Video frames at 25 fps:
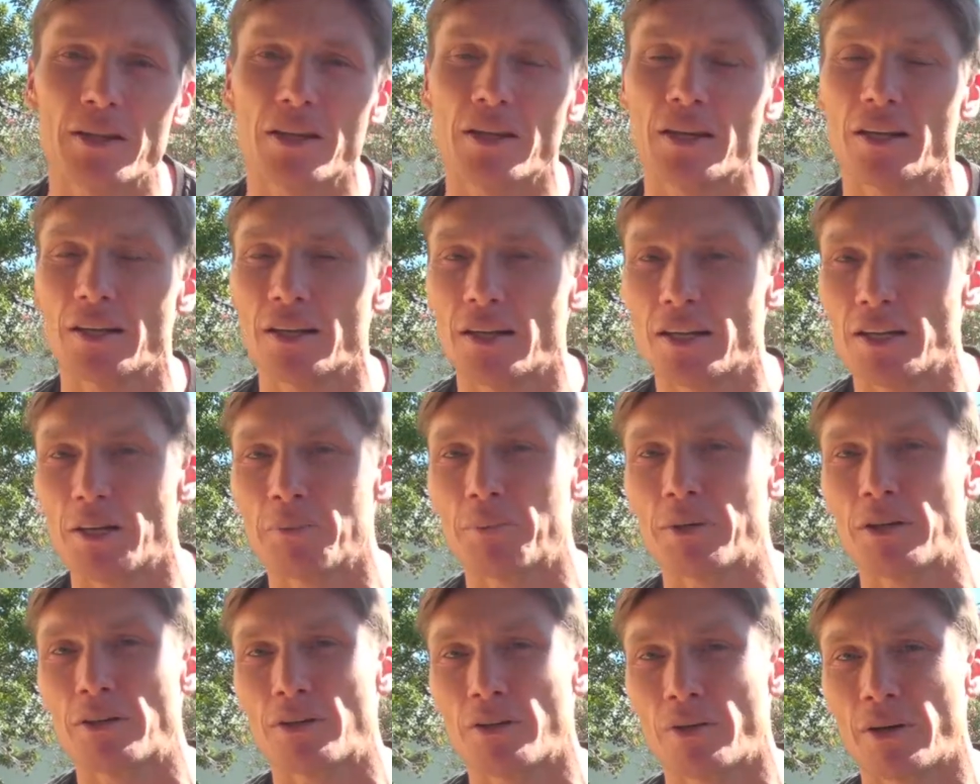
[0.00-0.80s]
that you need to
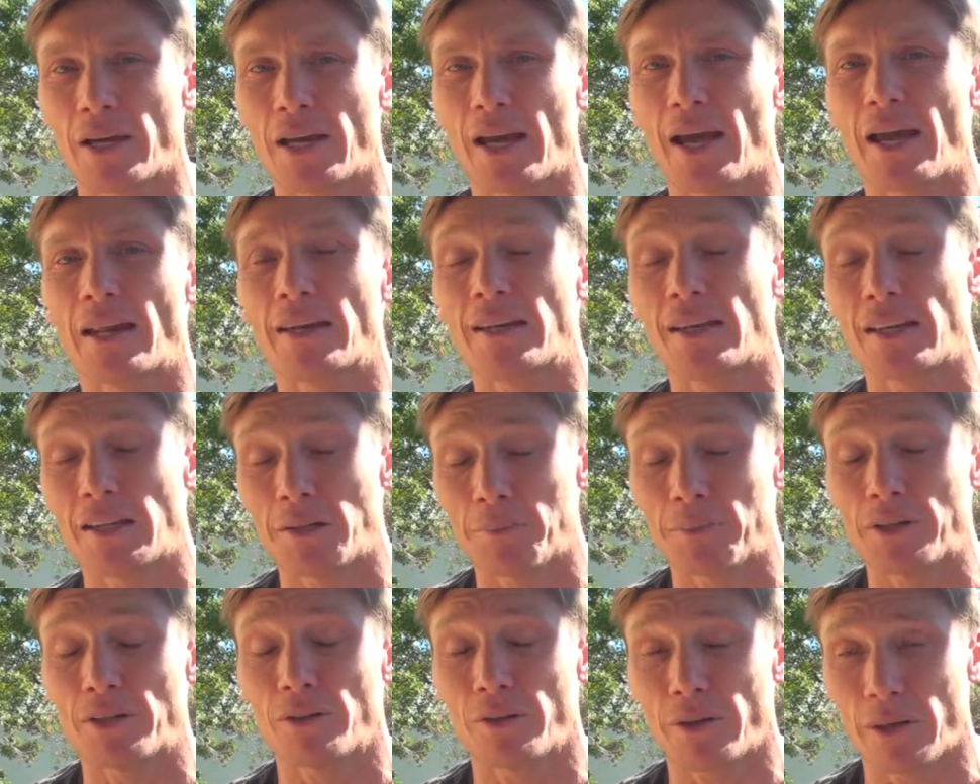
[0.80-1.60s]
be doing, and need
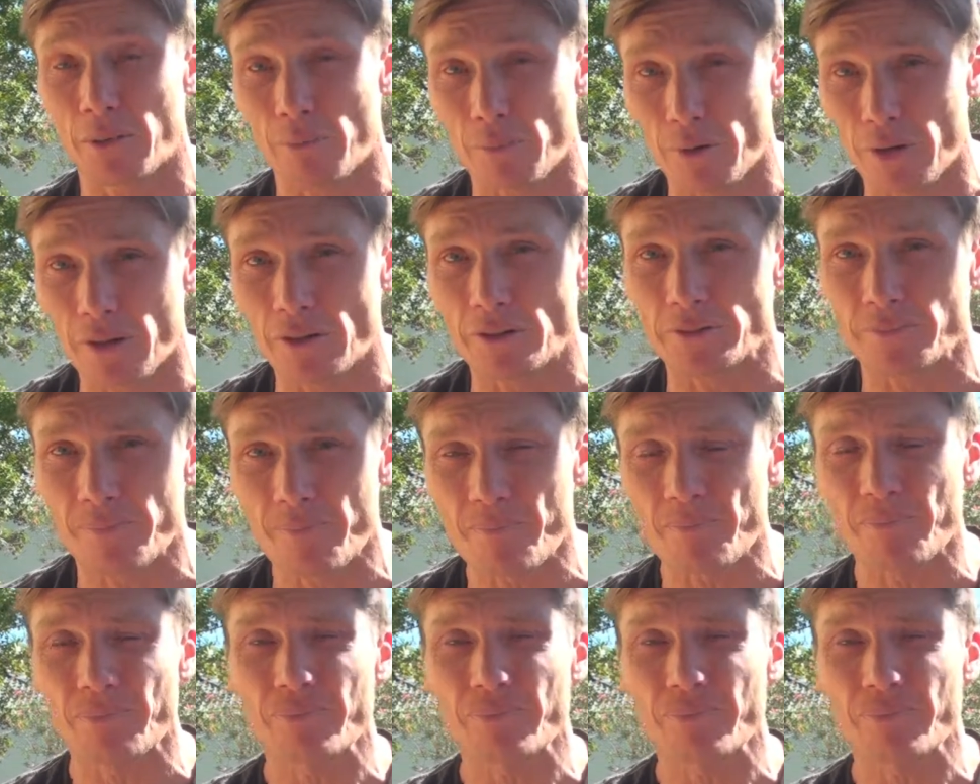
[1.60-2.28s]
to be doing well.